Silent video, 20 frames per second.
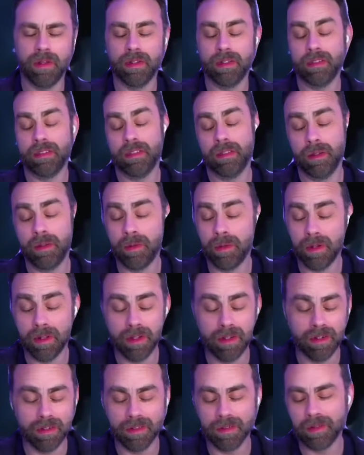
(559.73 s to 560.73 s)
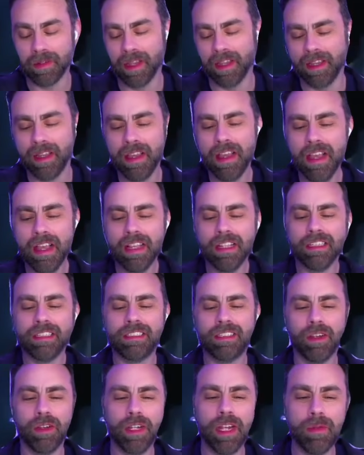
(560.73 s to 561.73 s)
Hold on. Okay.
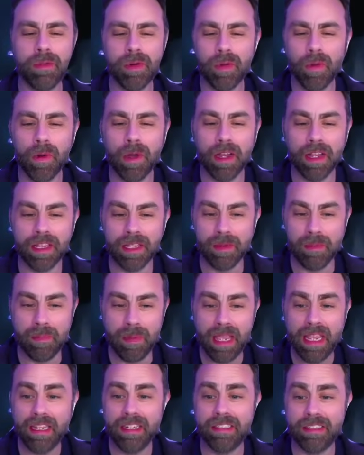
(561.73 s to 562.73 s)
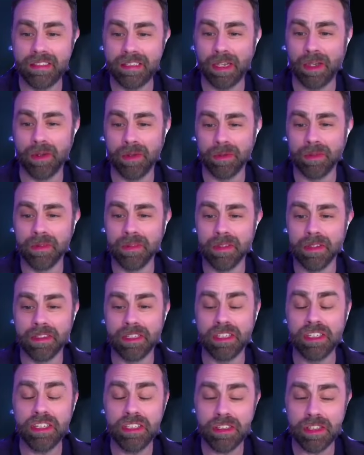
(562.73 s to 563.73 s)
So number one, the bass tone,
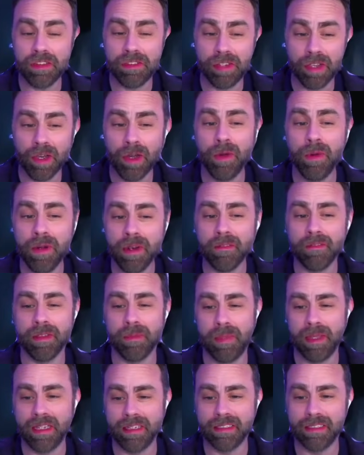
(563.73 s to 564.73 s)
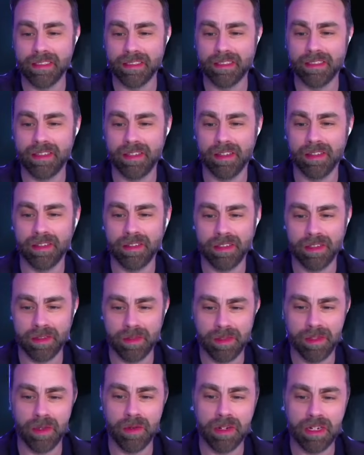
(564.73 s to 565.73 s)
just the tone of the bass is killer. The
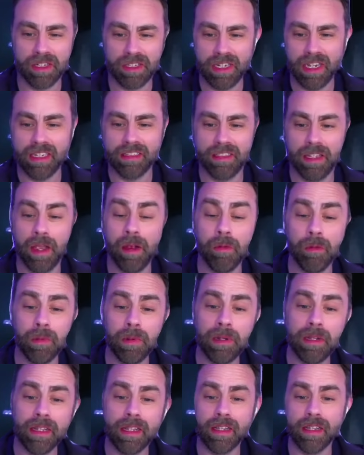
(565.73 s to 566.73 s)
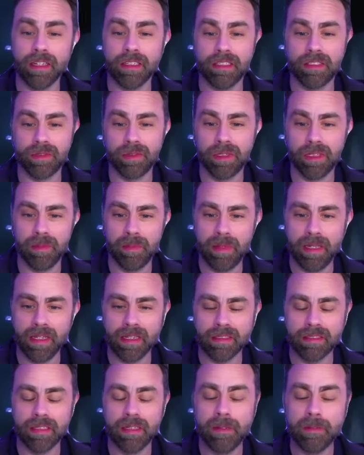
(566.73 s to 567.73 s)
tone that she has, it really cuts through the
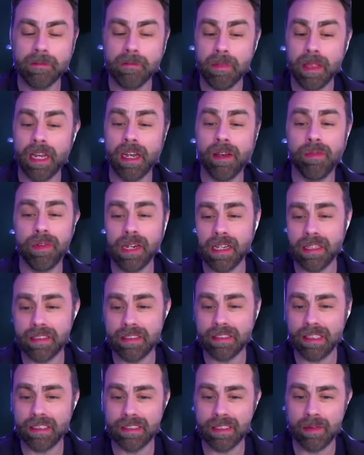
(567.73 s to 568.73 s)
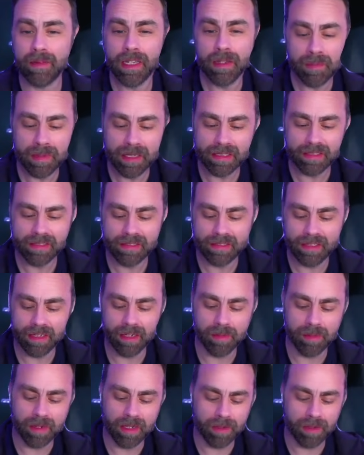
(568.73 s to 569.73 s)
mix. And I forgot to say something about the singer,
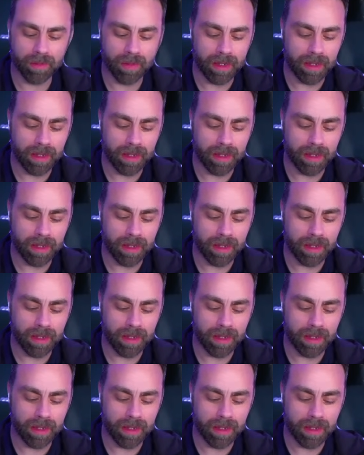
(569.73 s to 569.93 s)
by the way.